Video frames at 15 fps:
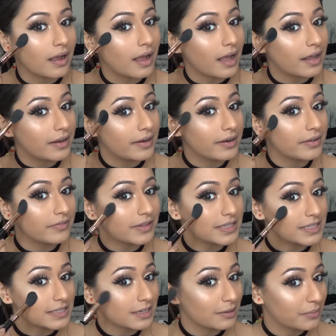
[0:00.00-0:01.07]
I don't know if
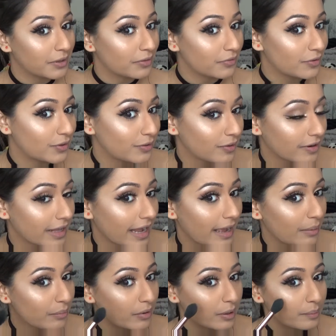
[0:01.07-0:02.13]
this is coming through on
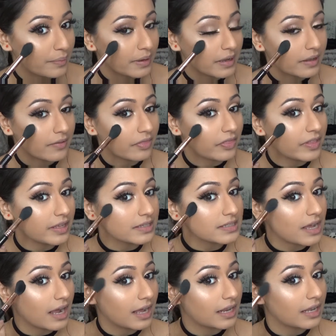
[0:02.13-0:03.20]
camera, but this
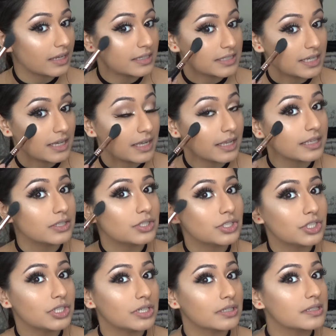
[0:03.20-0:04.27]
highlighter is
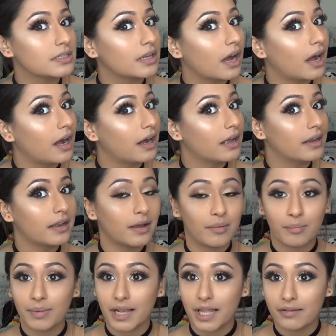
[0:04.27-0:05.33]
just
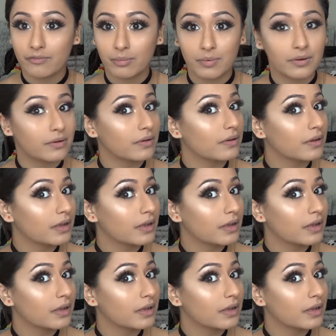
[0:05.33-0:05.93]
unbelievable.